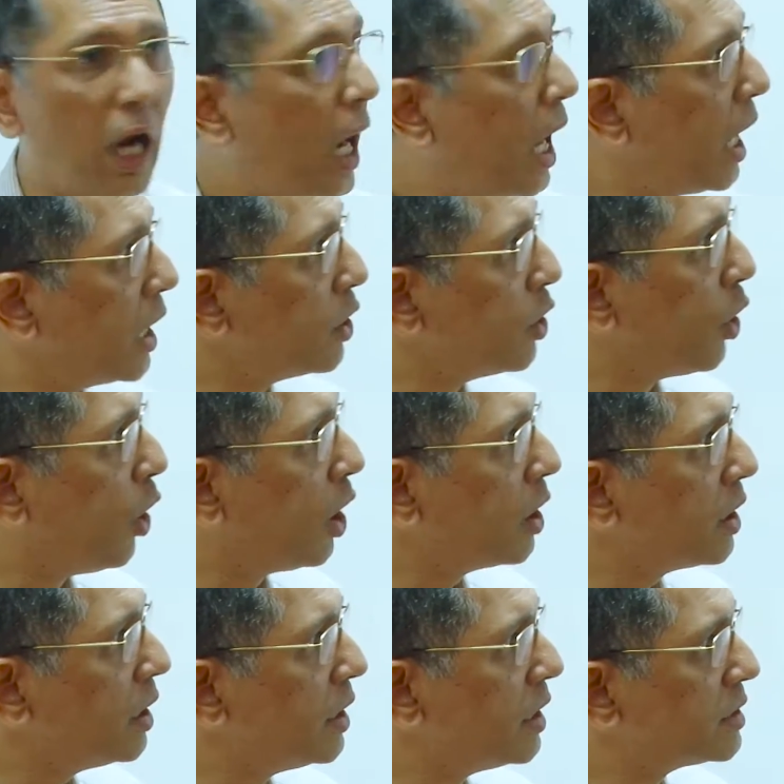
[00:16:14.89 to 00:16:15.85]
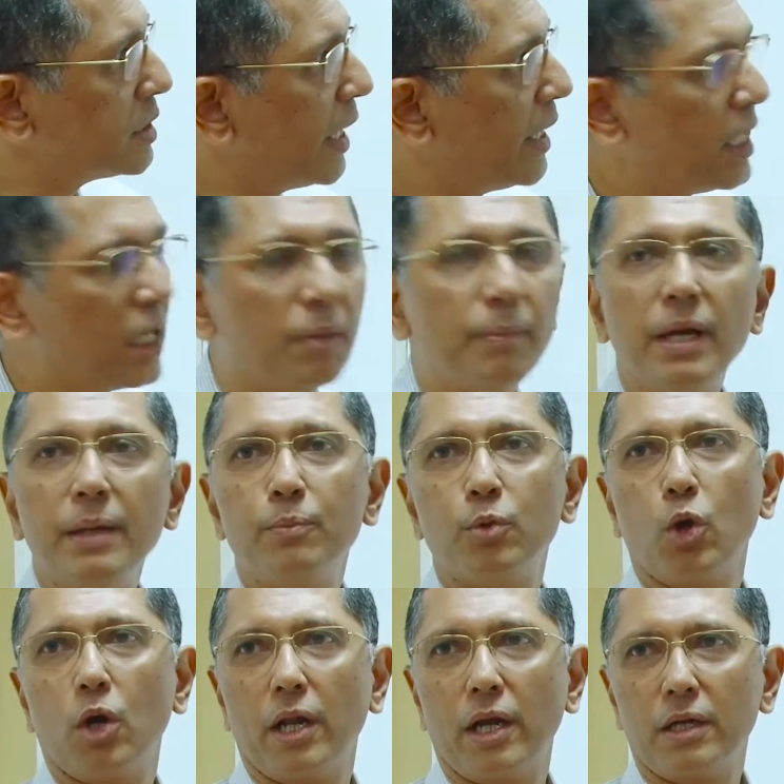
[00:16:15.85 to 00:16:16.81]
are not decided by
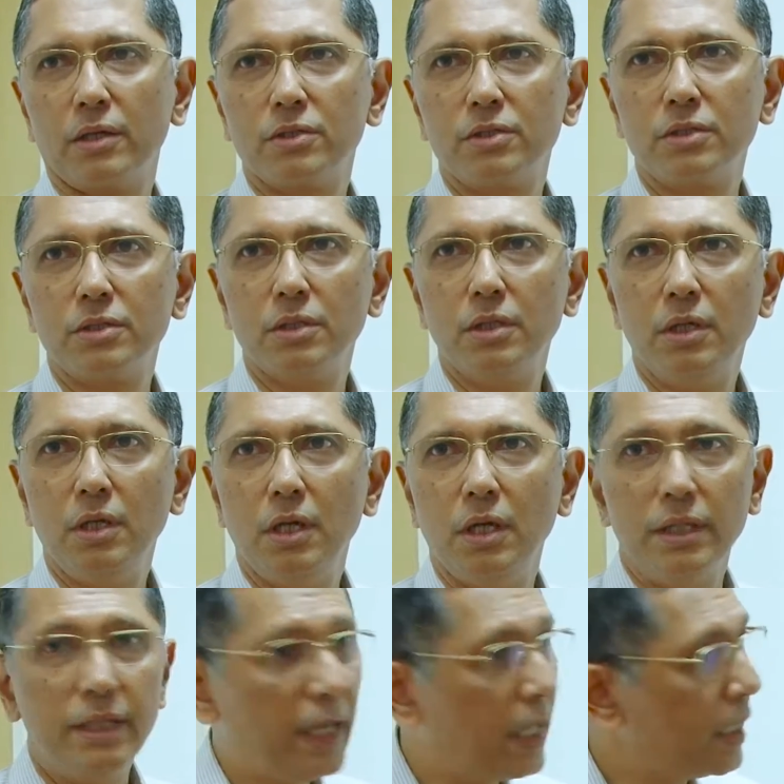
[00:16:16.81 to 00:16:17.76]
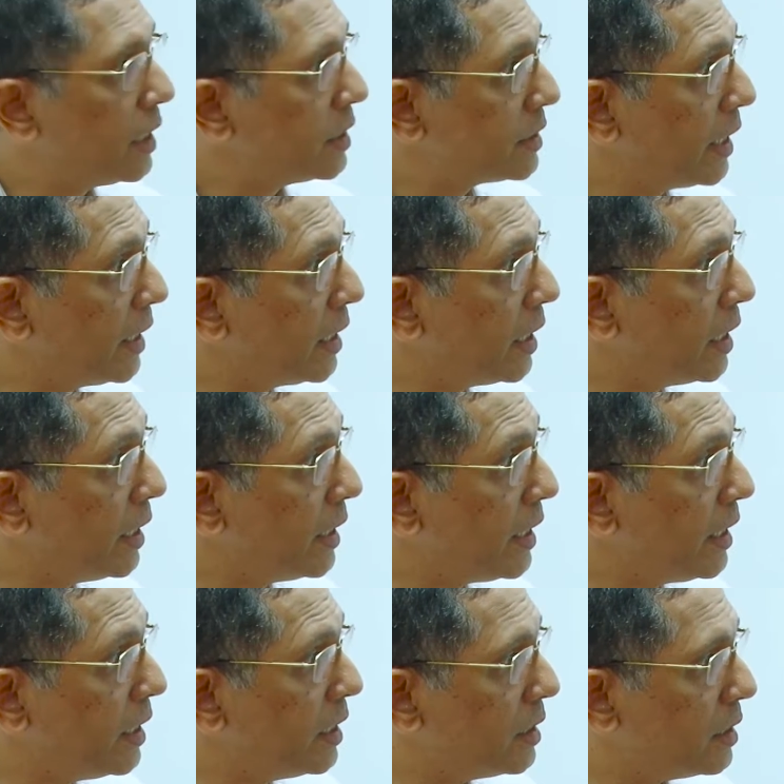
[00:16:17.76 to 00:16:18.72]
products. They are decided
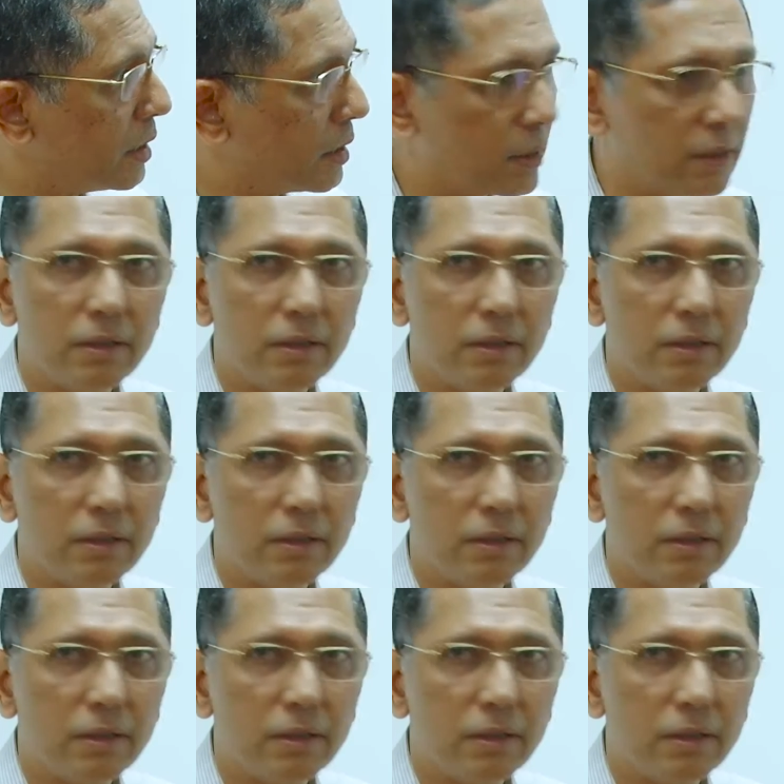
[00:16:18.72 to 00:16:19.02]
here.